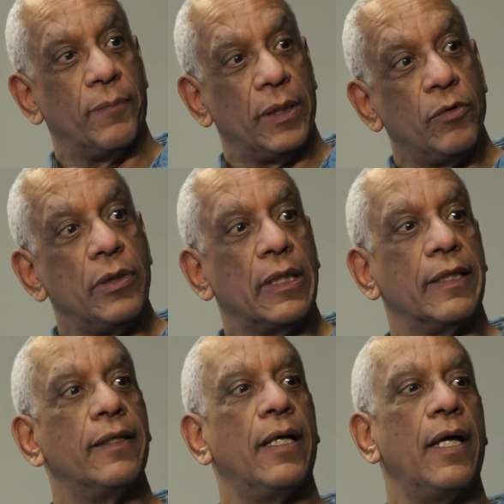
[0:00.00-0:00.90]

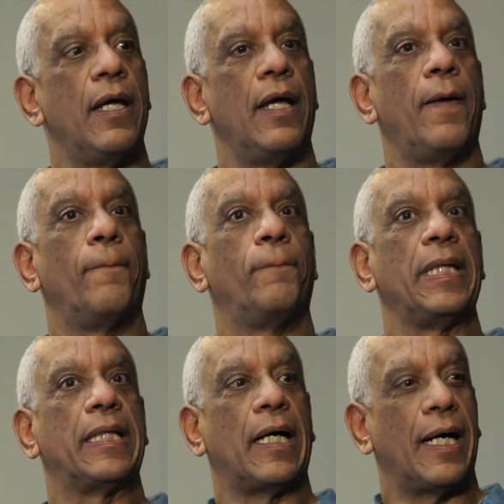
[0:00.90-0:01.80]
communion
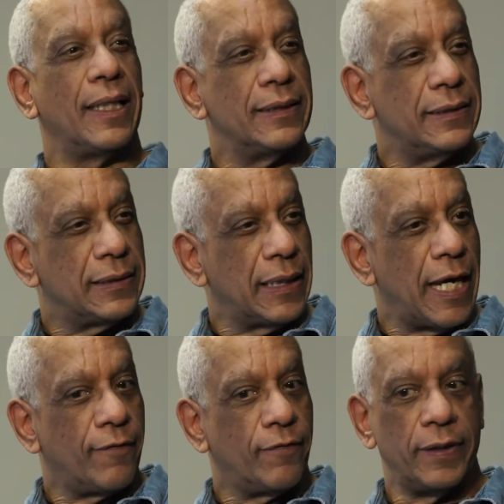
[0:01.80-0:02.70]
because
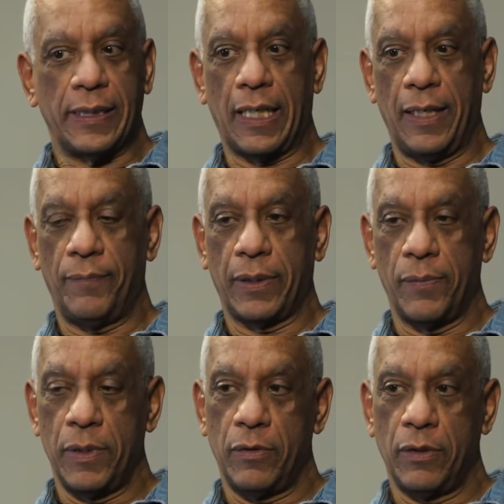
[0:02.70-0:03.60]
every time
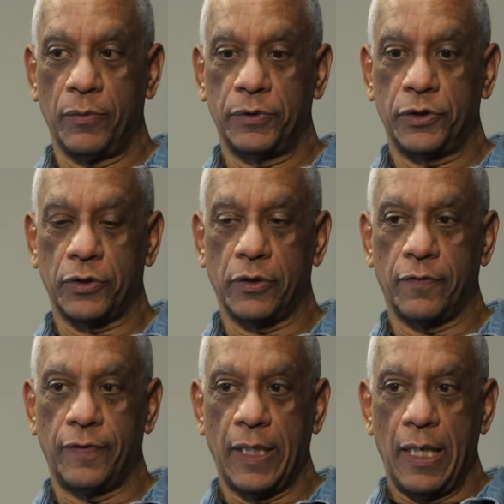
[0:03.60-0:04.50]
communion was
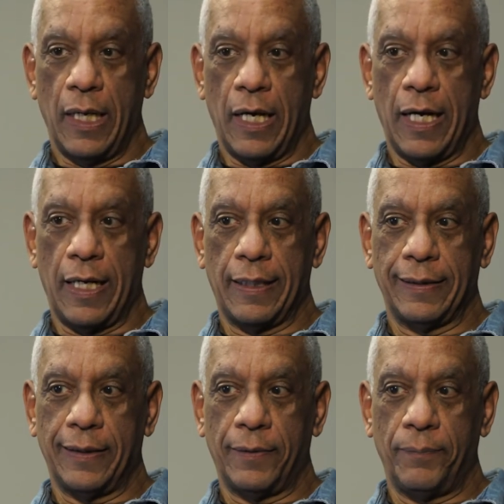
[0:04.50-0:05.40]
served,
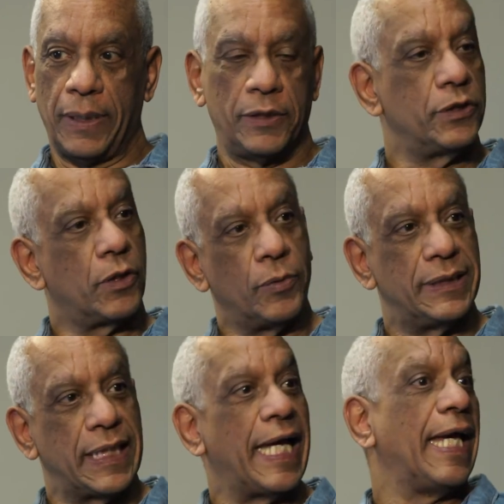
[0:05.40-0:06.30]
uh, the minister
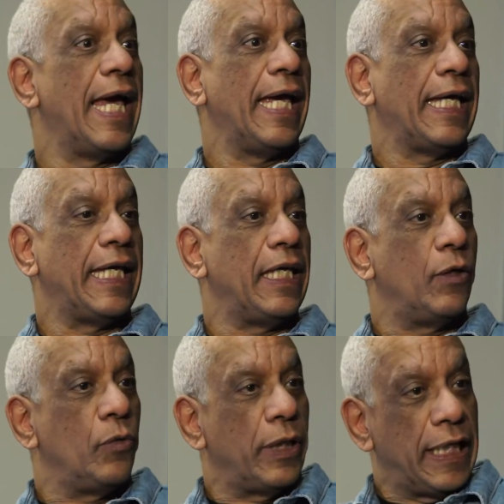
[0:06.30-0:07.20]
would say, He
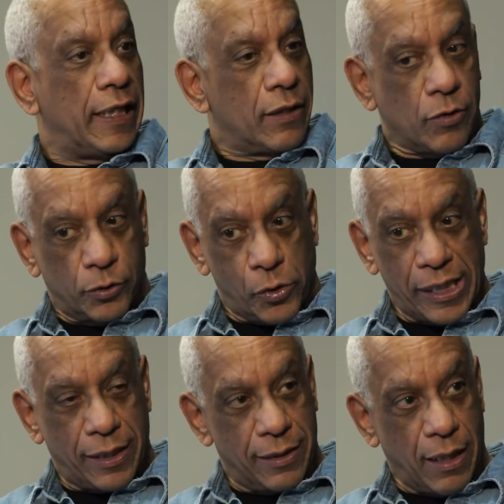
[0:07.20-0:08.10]
who eateth or
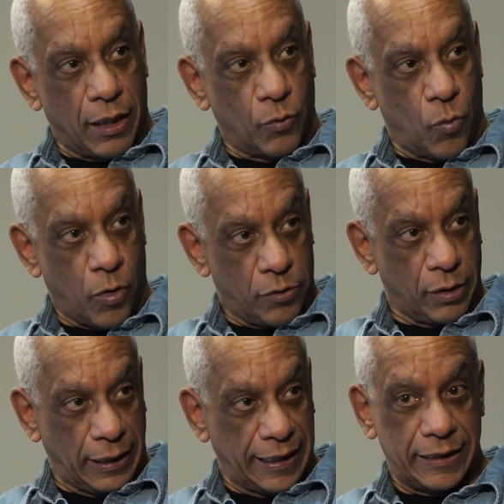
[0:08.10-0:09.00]
drinketh
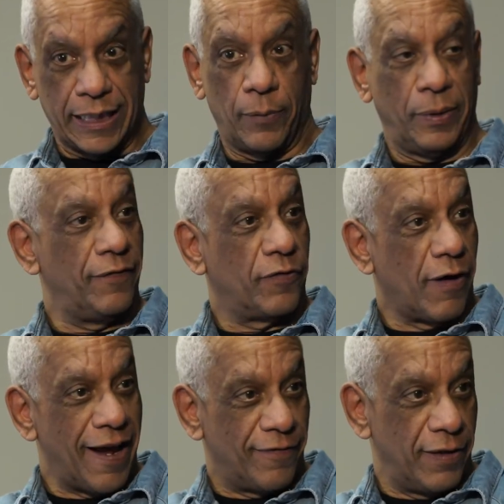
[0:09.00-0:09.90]
unworthily shall be
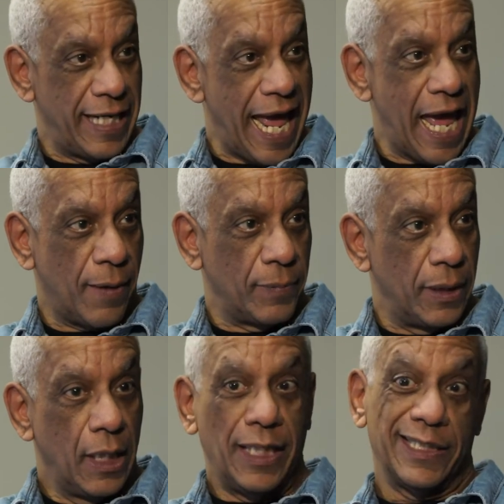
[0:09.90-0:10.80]
forever
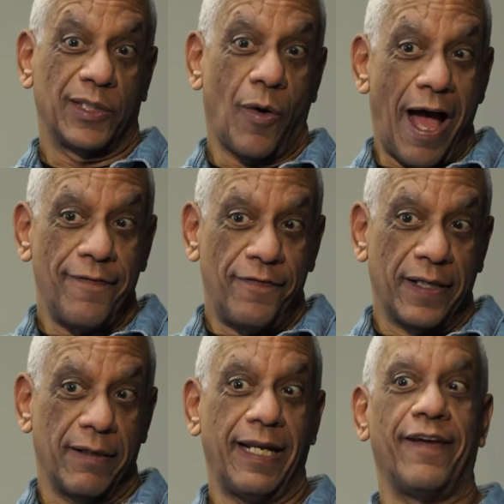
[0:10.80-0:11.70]
damned. So I
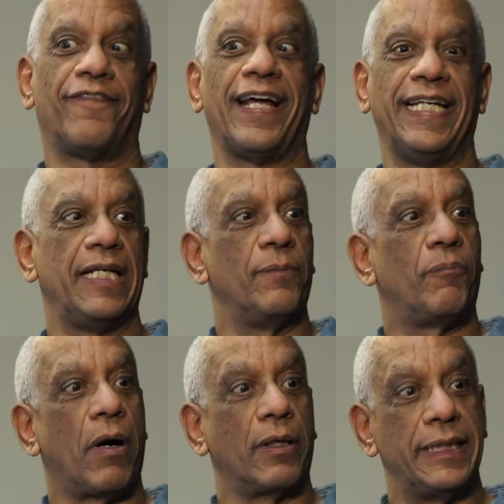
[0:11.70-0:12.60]
figured if I
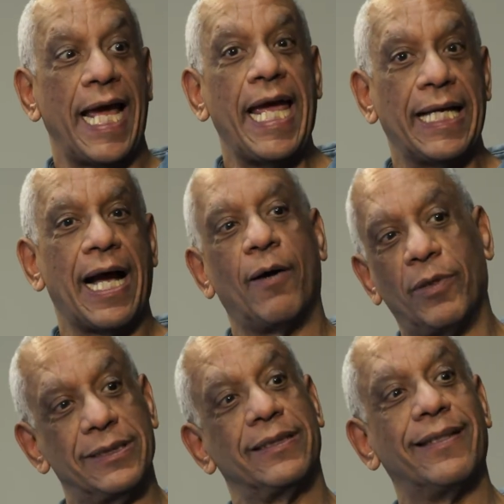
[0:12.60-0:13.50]
didn't partake, I
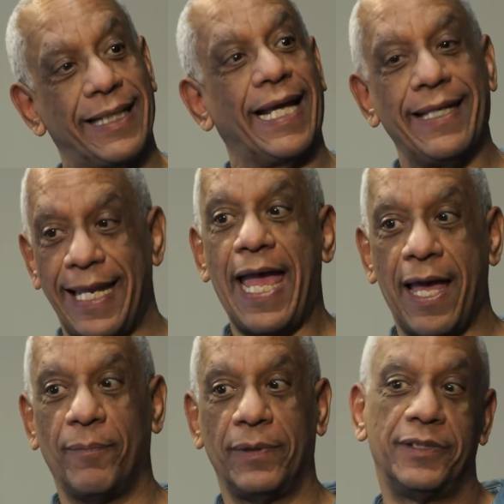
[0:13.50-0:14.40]
wasn't going to get
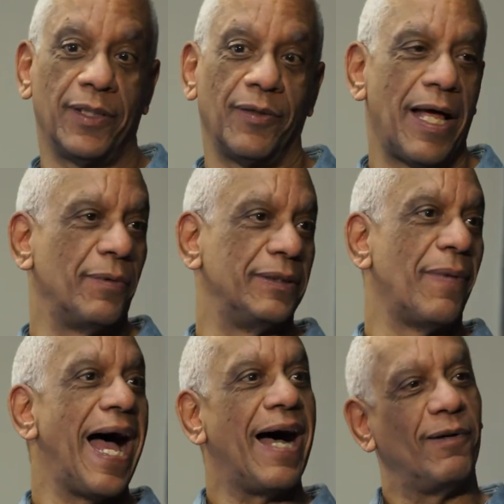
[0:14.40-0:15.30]
damned, so that was
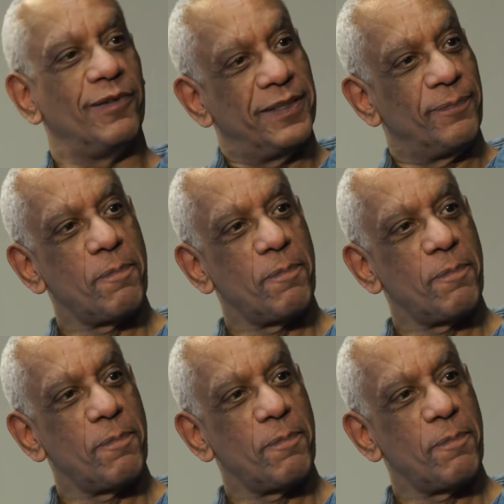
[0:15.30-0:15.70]
my out.